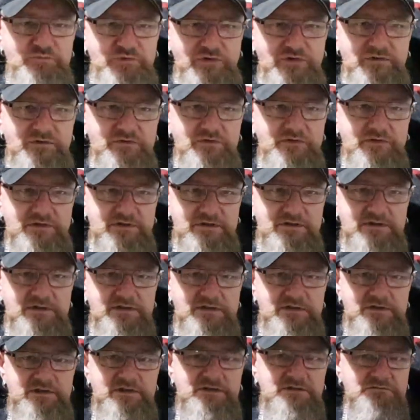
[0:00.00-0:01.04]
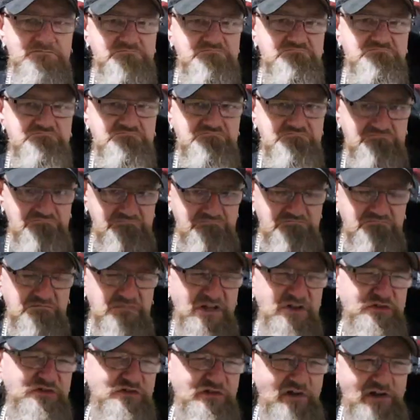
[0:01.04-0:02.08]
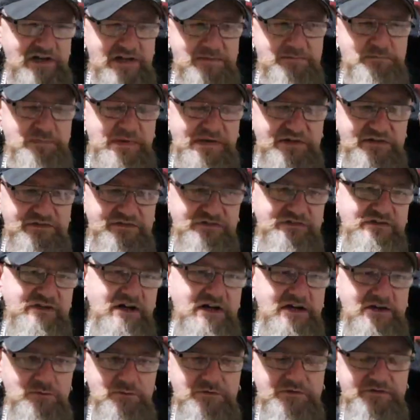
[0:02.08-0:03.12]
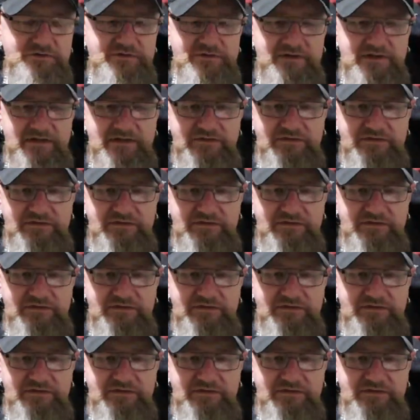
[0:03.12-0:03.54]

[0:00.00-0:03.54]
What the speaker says: brewed on a slightly bigger scale than